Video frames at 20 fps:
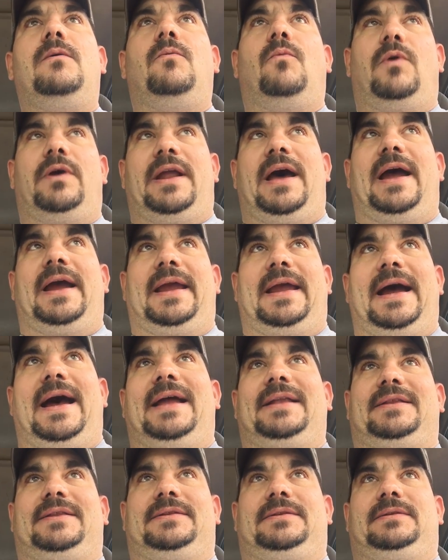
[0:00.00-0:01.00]
when I
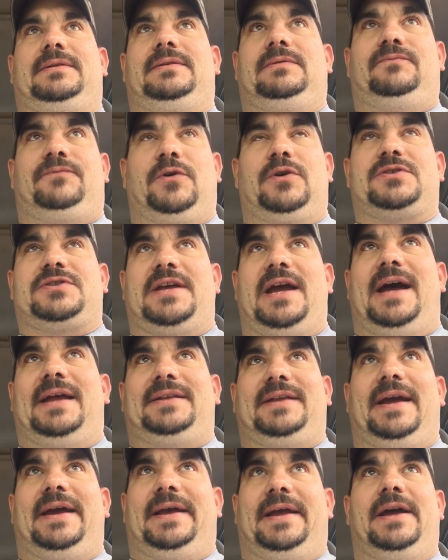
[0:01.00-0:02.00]
first got
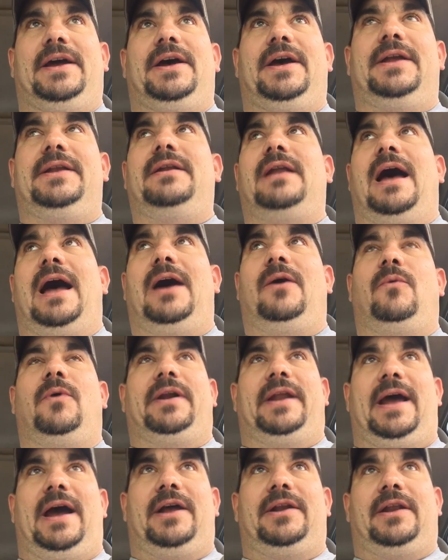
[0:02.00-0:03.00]
that gun, I
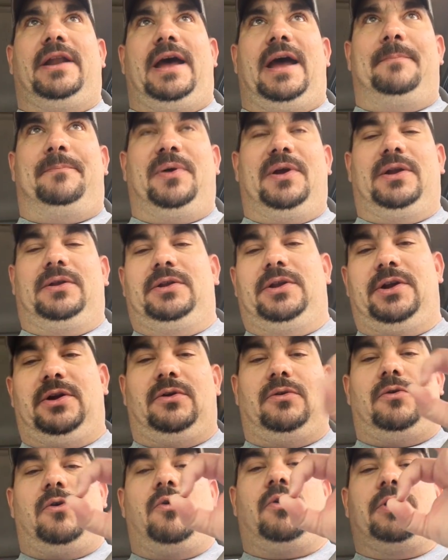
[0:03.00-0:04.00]
went out and I put a
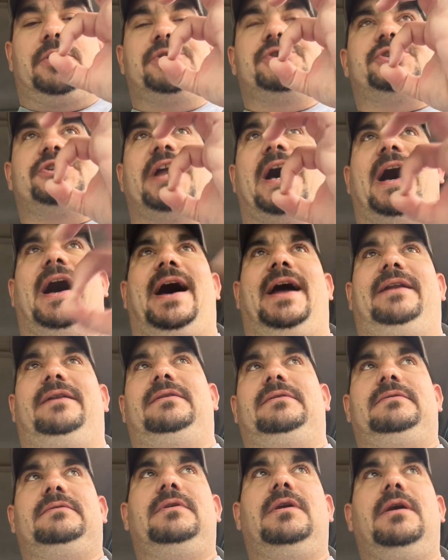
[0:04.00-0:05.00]
little orange dot
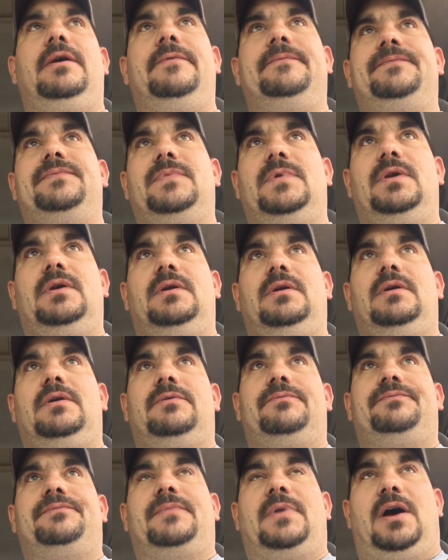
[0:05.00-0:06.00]

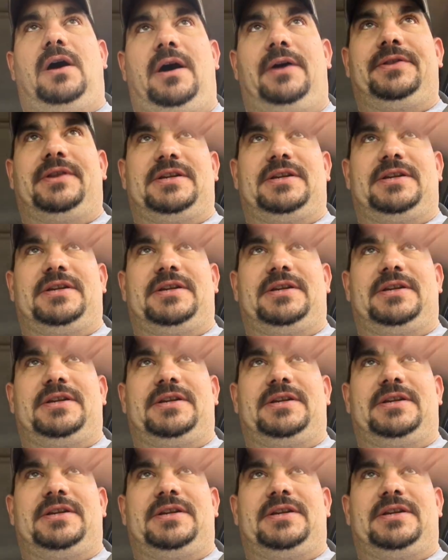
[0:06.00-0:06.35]
on